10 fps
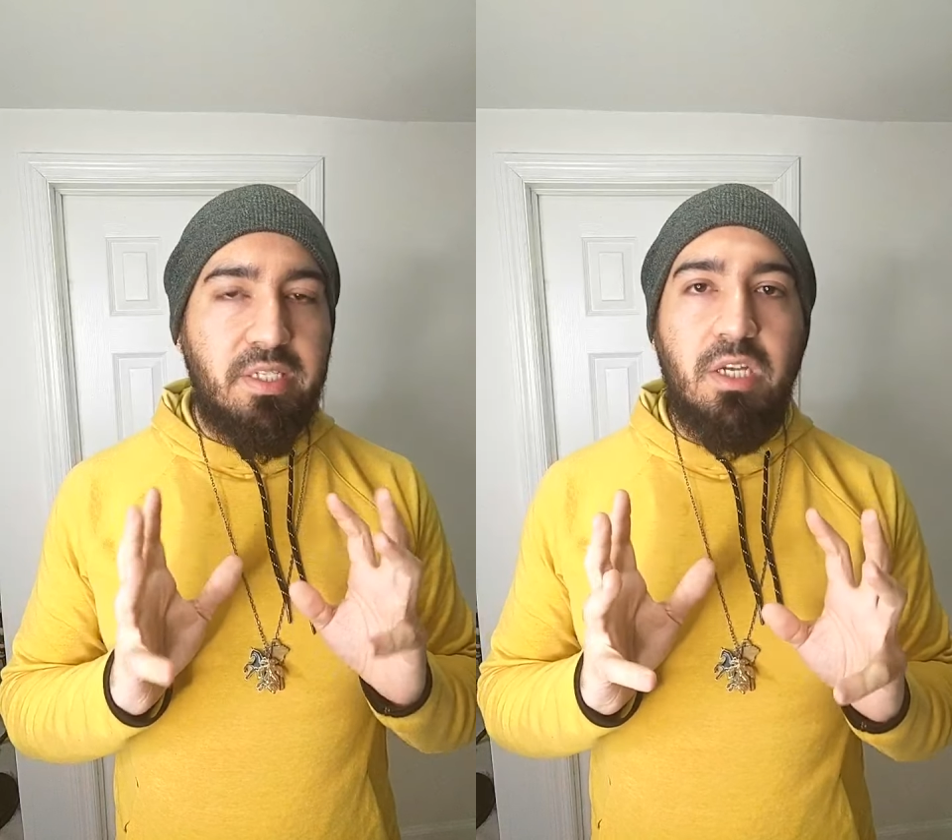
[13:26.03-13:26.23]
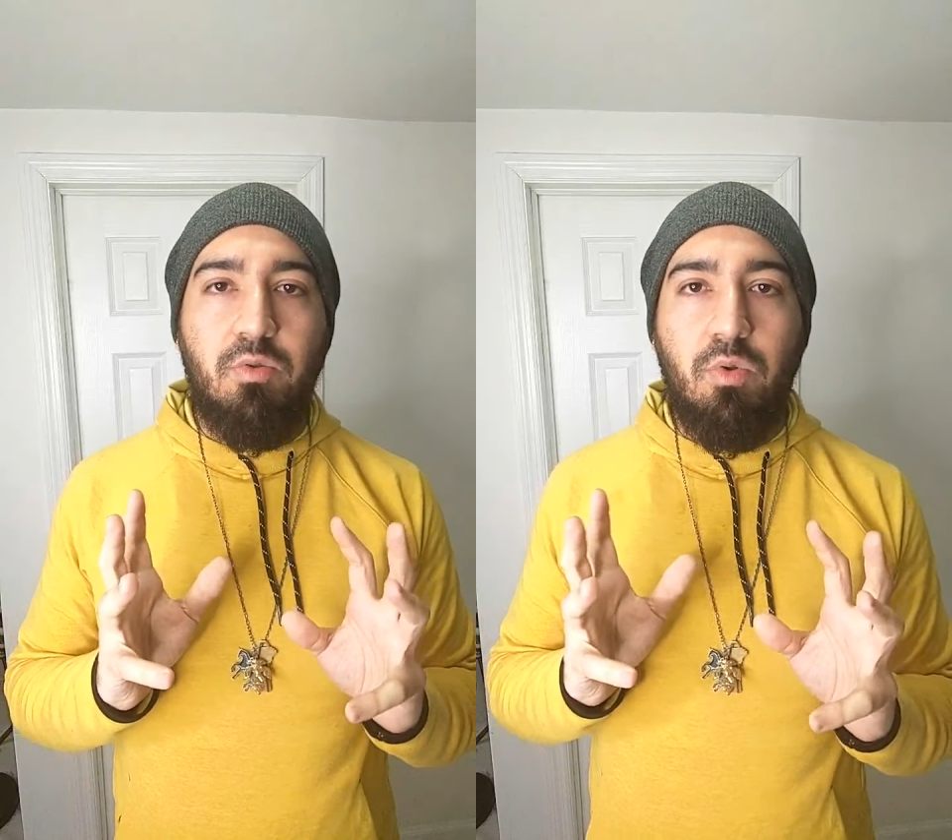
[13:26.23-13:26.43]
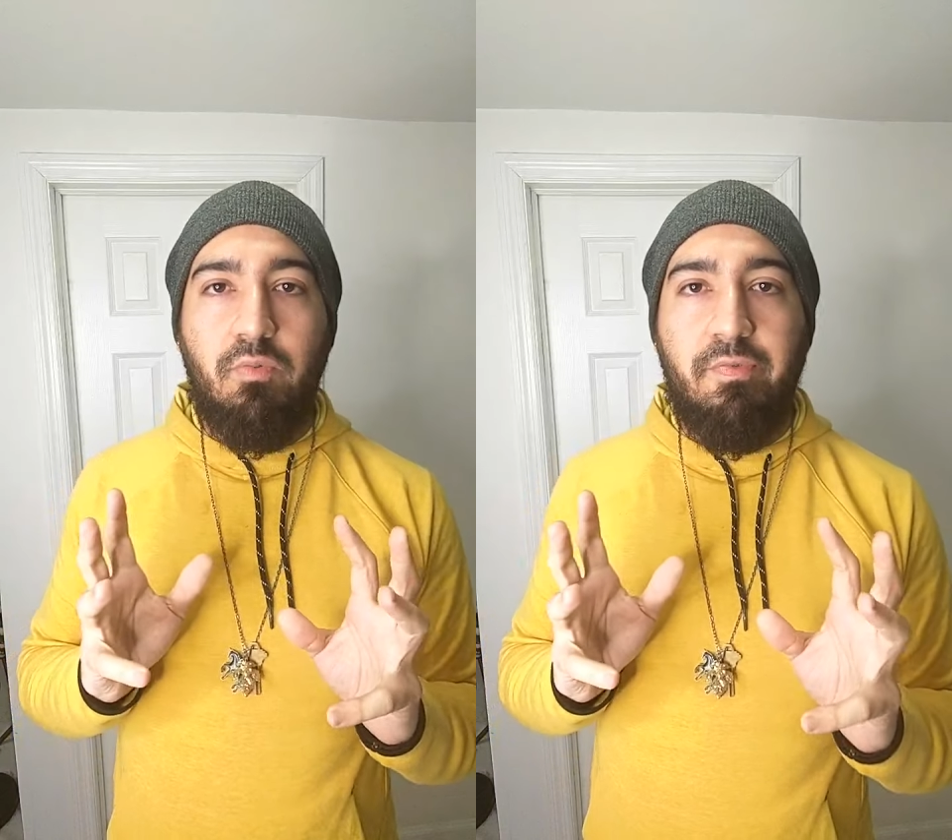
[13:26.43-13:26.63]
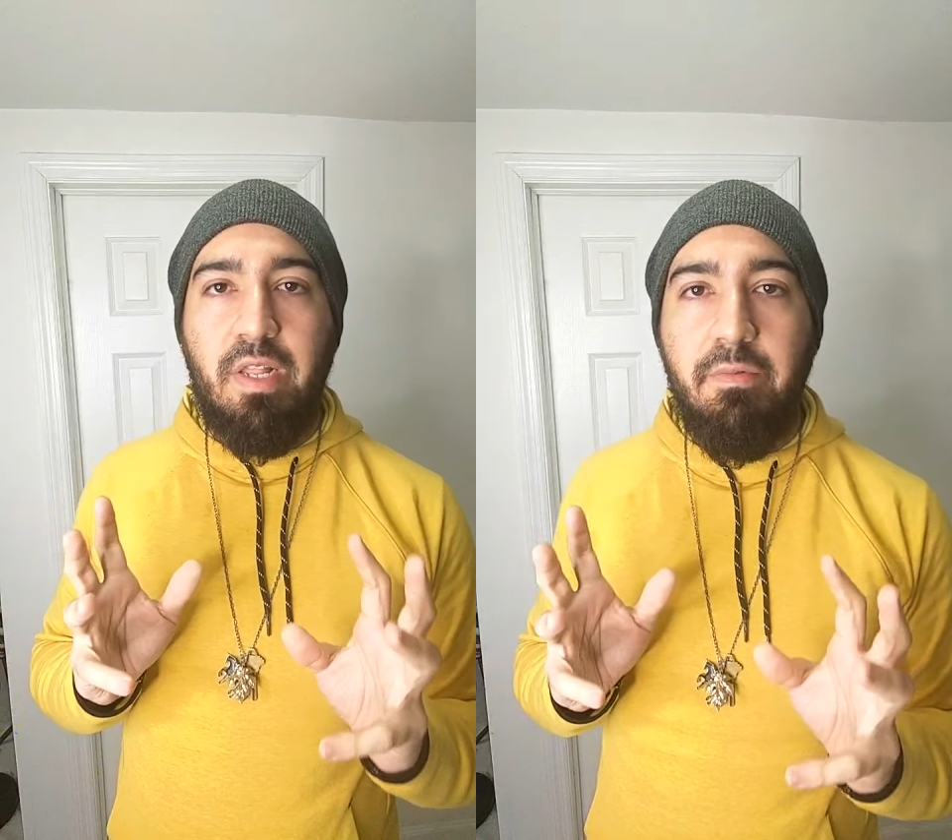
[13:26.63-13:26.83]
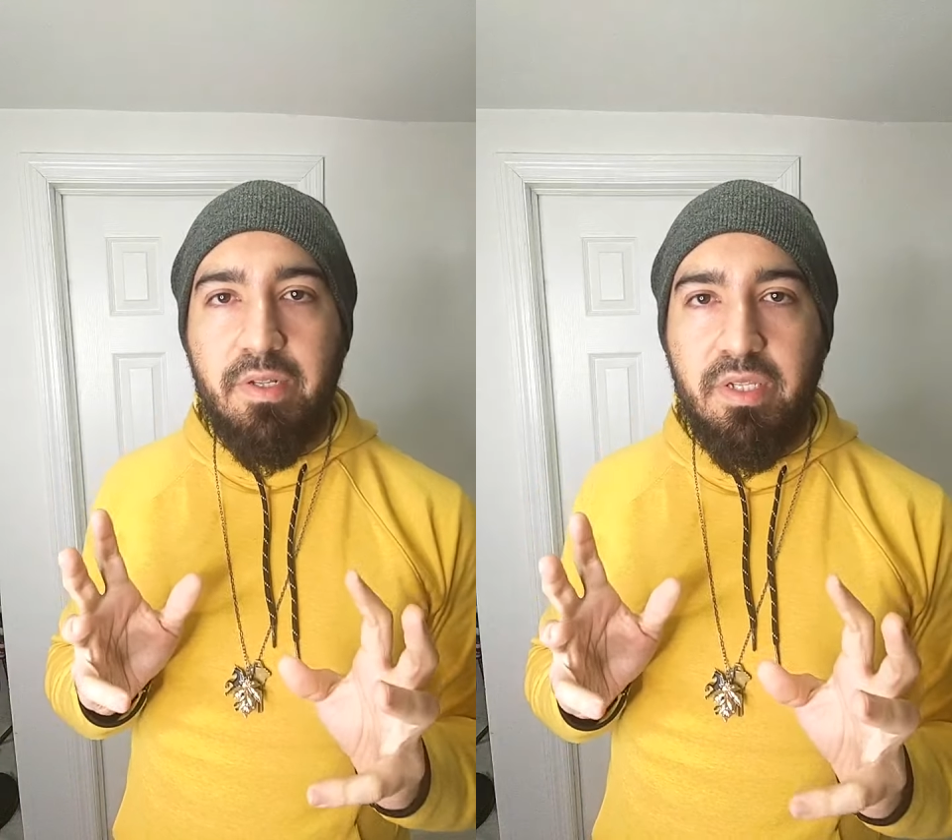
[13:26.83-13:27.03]
Statue of
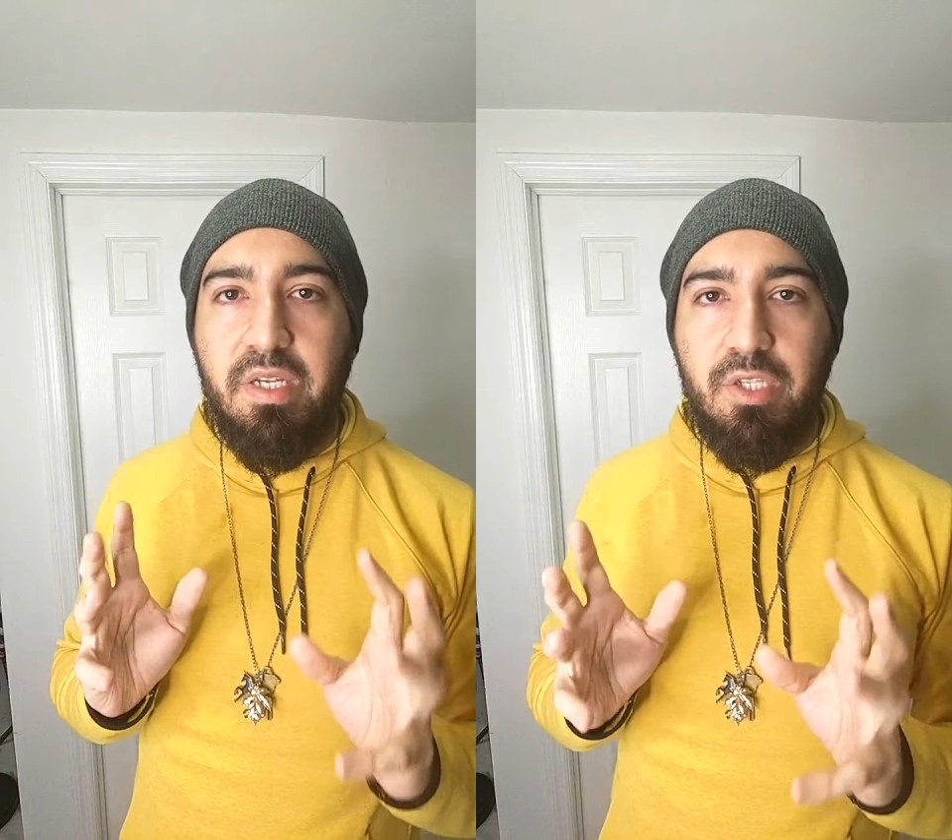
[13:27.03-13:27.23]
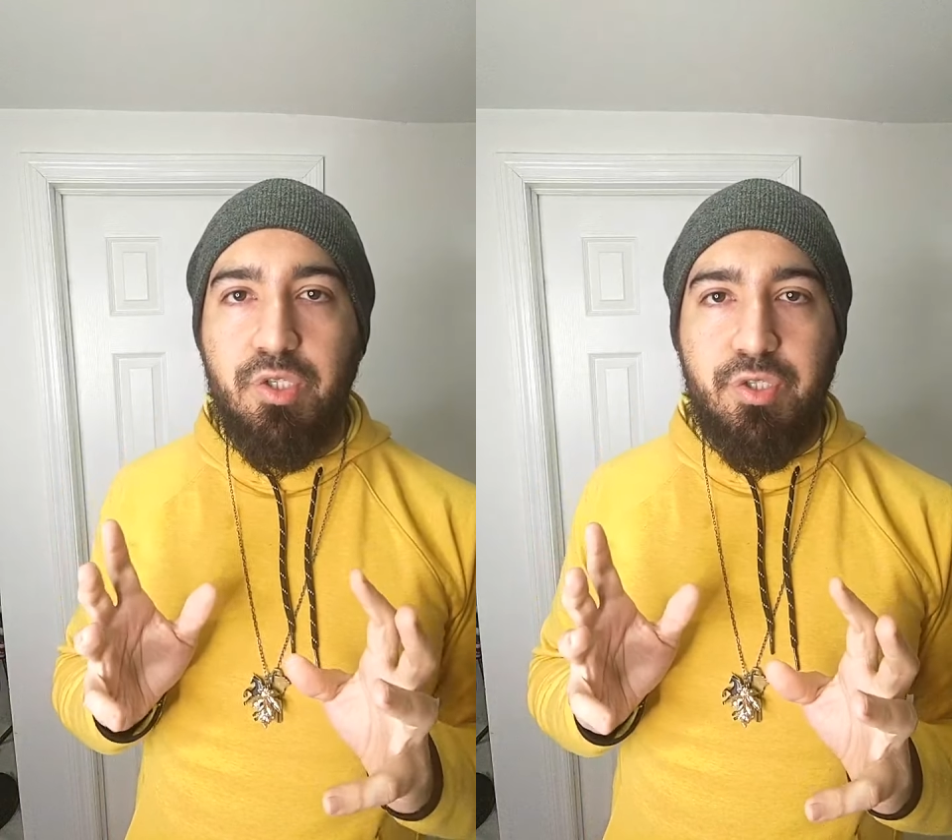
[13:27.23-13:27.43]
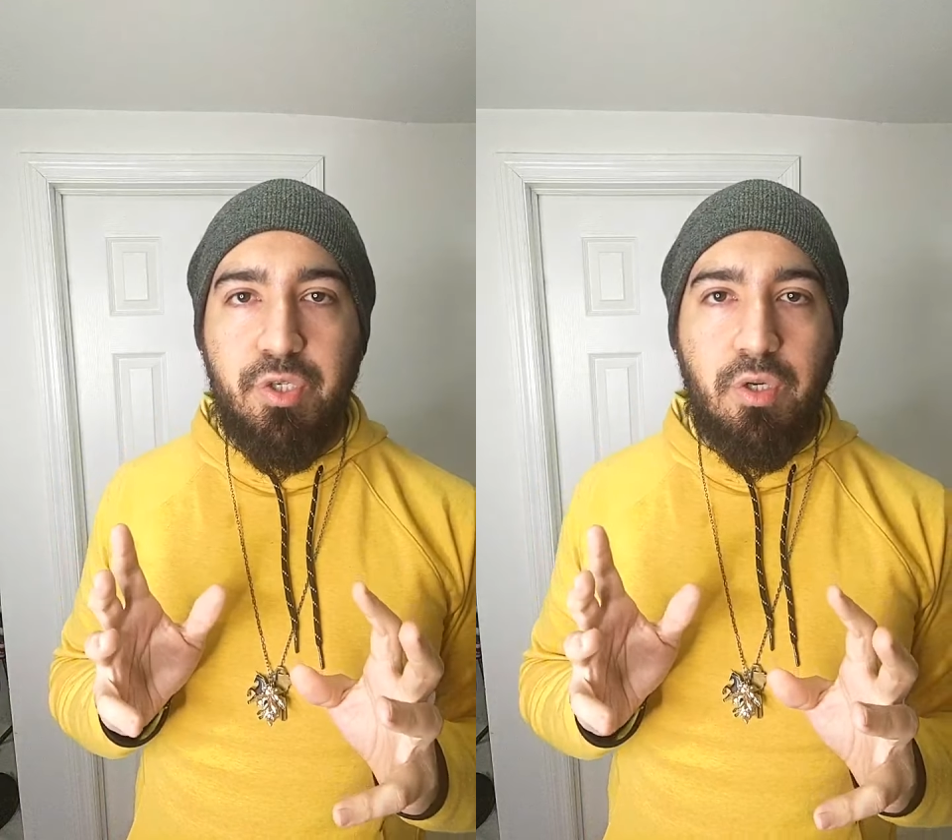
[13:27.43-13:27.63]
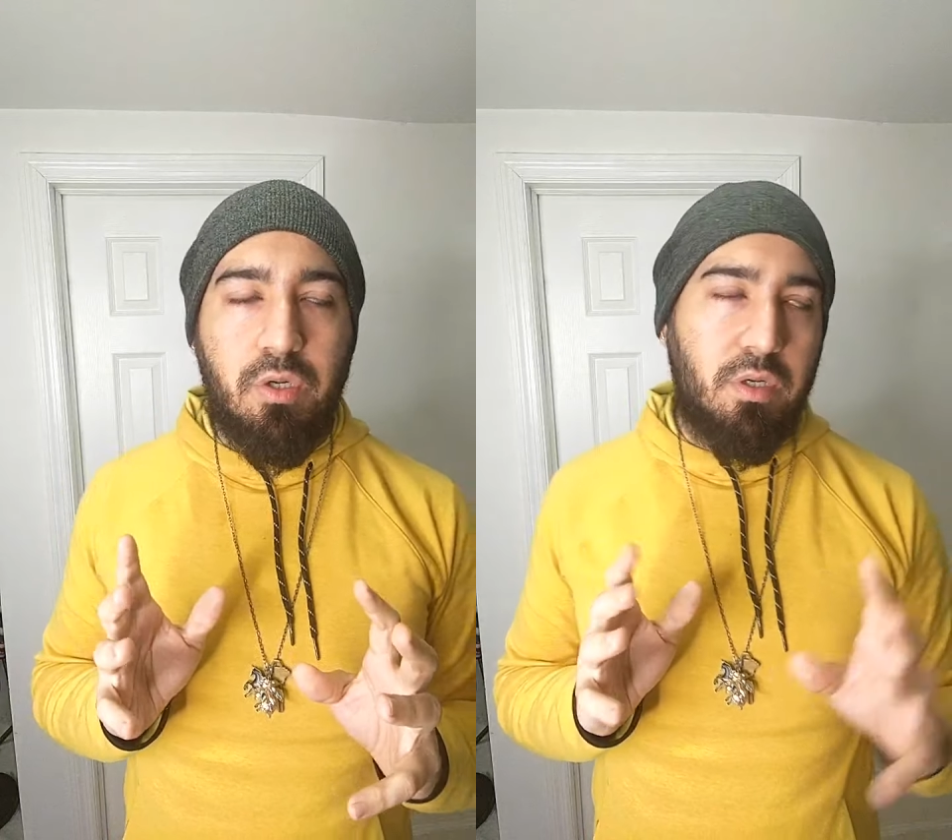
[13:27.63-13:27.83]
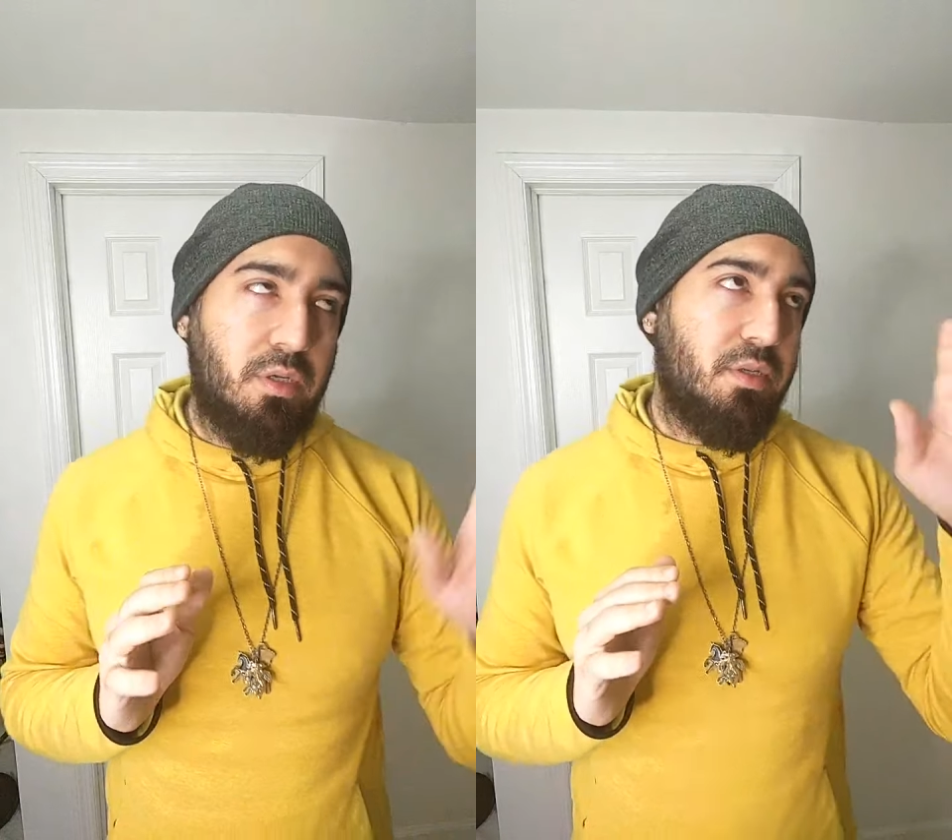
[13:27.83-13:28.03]
Liberty in New York.